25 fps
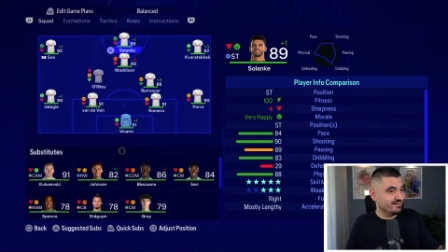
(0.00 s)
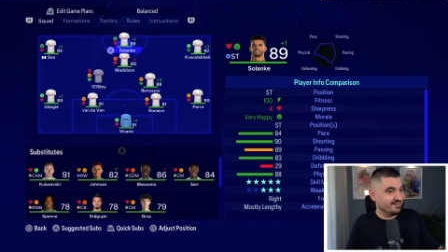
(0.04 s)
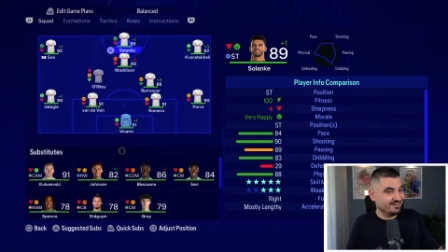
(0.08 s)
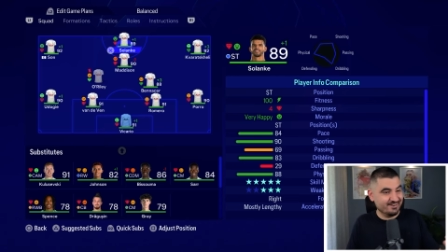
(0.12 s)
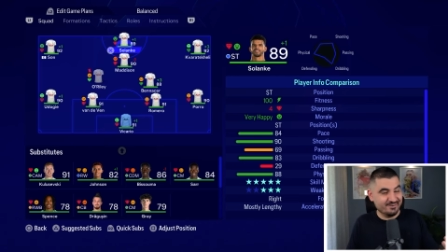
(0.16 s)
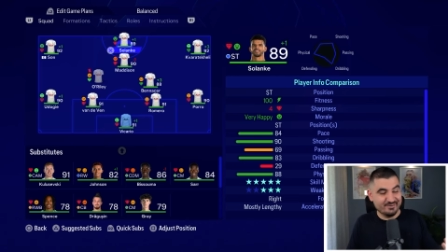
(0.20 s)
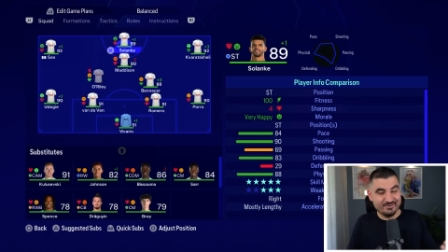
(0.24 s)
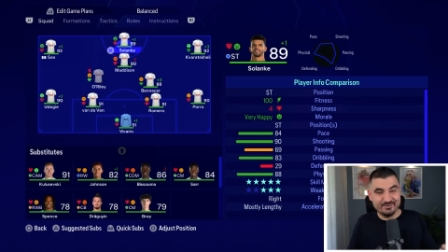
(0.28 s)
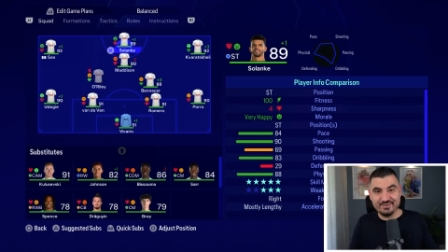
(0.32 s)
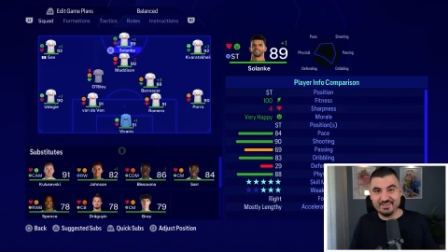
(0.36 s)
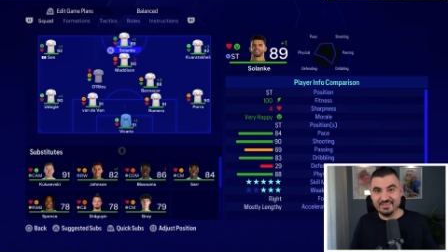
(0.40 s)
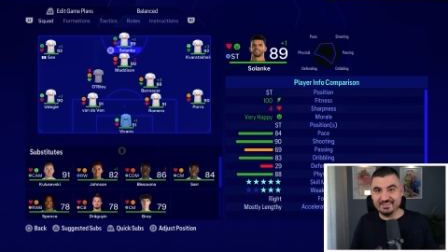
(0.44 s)

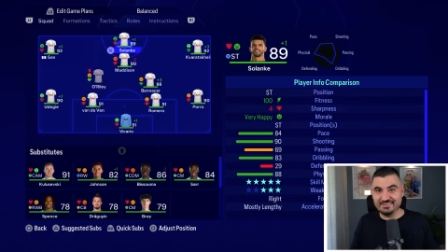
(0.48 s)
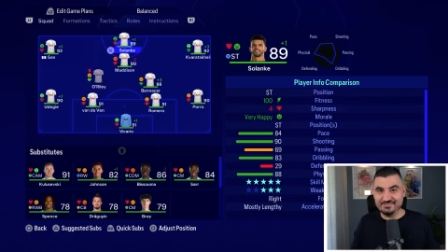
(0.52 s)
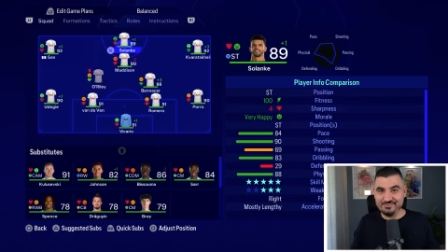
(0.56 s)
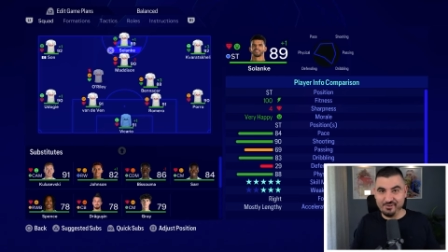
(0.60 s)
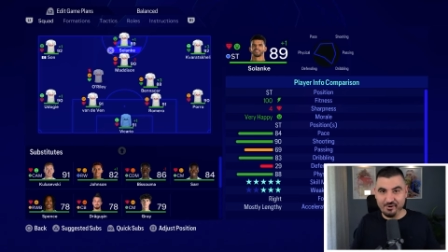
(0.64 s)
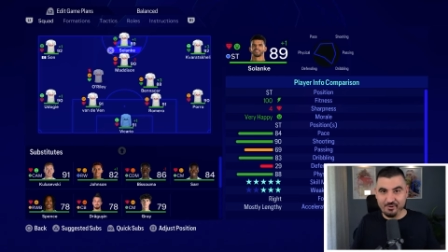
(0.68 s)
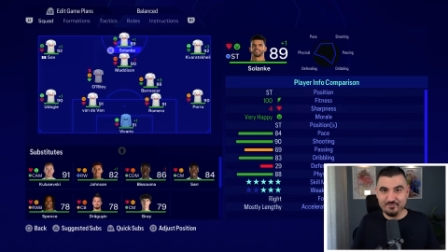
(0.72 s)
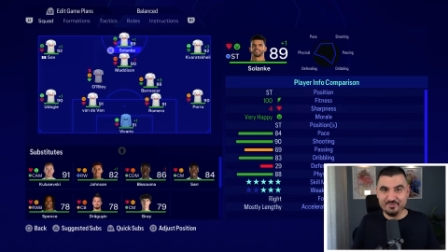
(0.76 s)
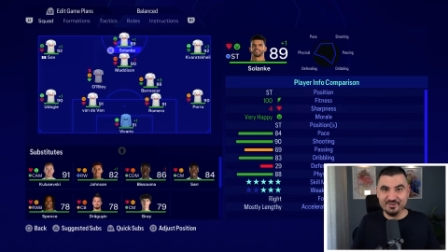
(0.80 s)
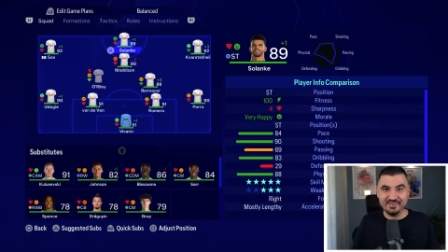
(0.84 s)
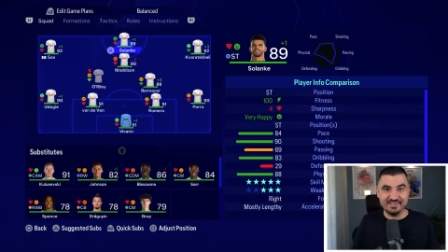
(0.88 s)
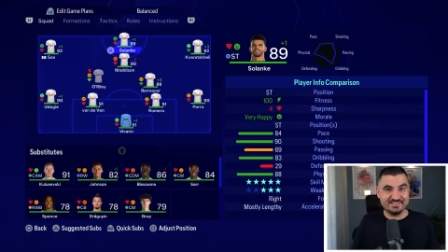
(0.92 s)
Look at
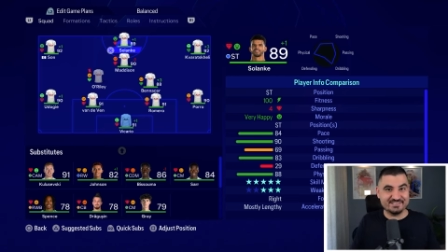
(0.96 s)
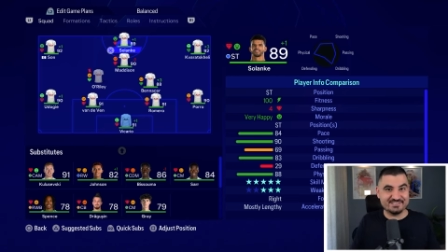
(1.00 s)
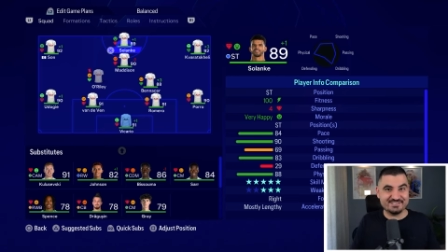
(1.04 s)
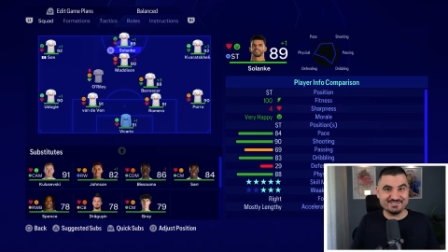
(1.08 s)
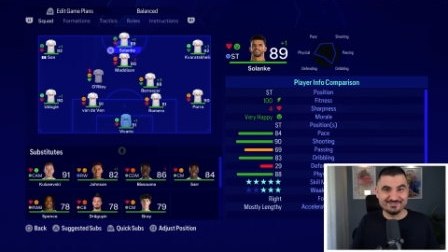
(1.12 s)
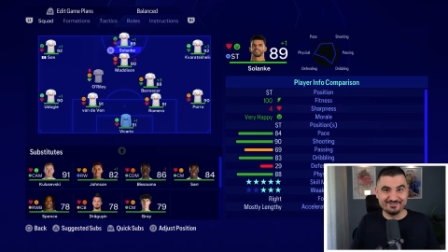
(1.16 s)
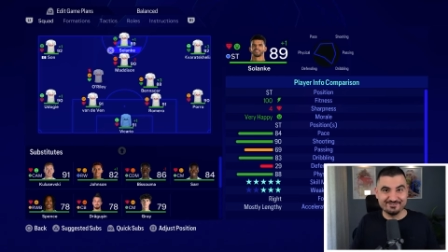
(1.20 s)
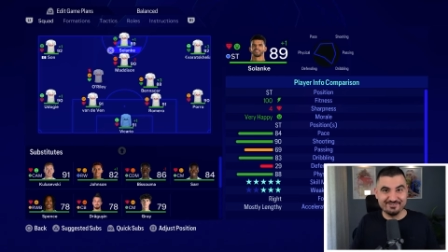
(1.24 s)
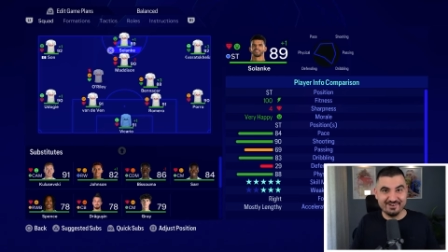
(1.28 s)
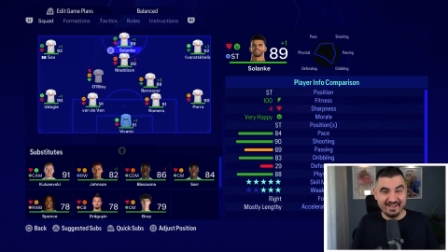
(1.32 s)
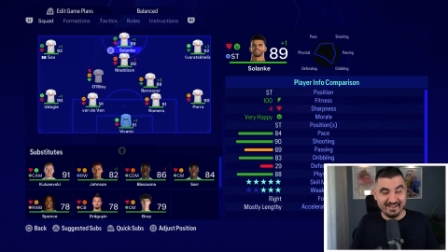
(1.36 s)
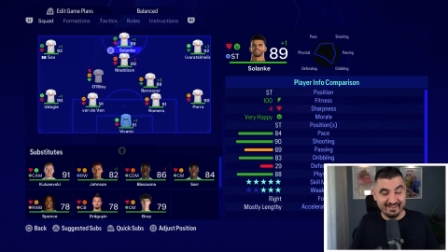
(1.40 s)
Dominic
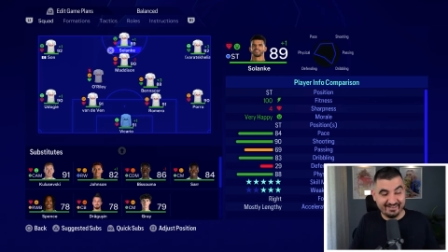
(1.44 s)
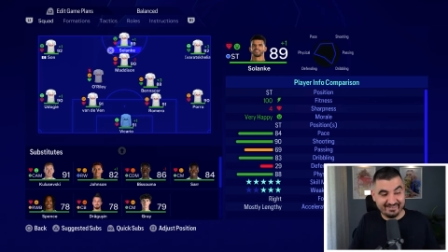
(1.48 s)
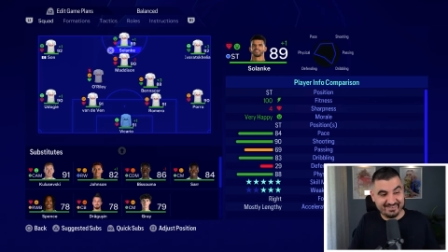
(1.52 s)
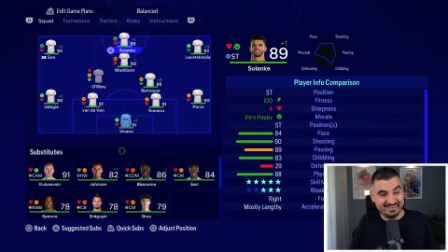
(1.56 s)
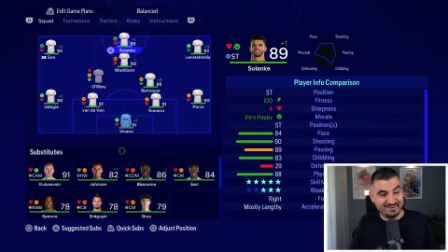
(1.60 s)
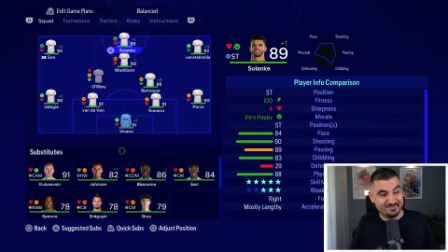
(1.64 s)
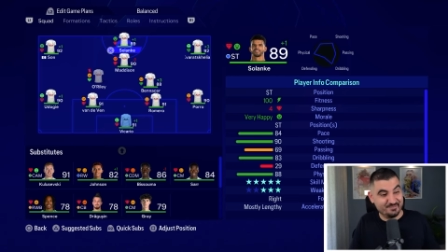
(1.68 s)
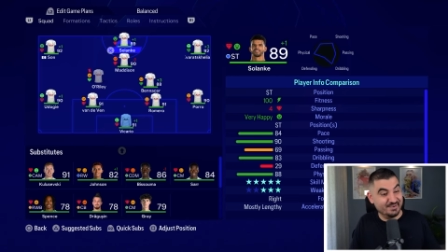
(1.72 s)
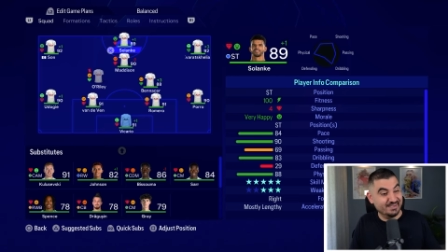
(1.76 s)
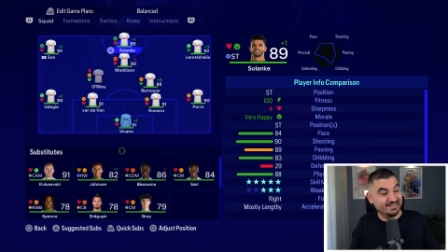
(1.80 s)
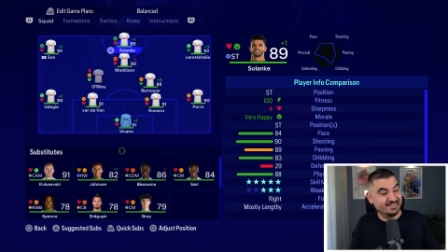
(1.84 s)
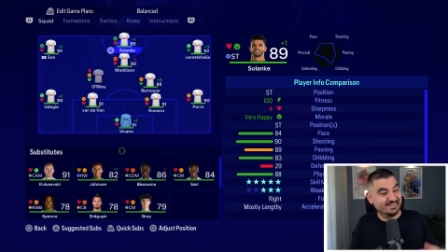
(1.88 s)

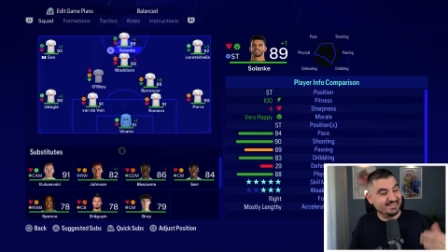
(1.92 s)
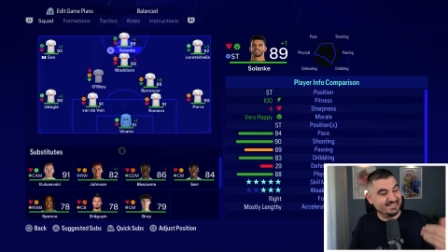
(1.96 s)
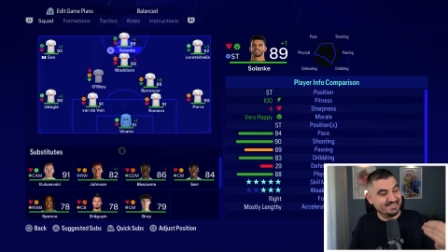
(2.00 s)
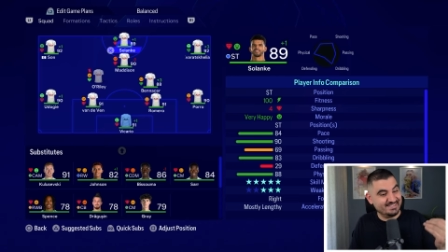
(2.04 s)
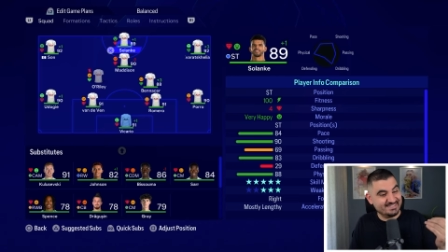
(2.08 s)
Solanke, man,